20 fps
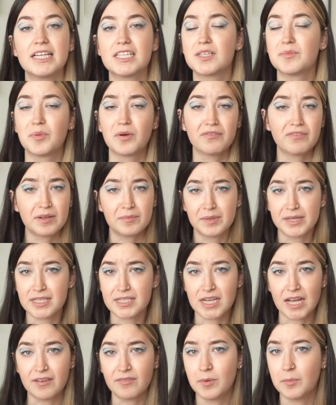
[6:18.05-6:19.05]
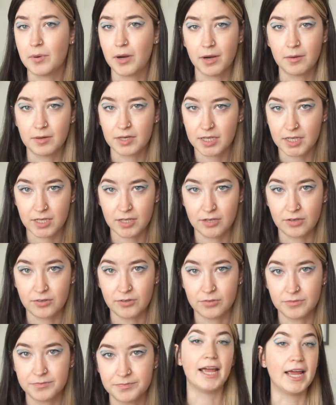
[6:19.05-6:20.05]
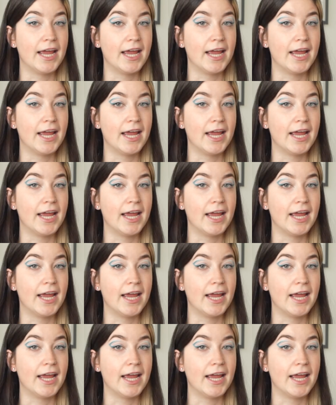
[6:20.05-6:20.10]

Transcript: It's the perfect place to have a barbecue.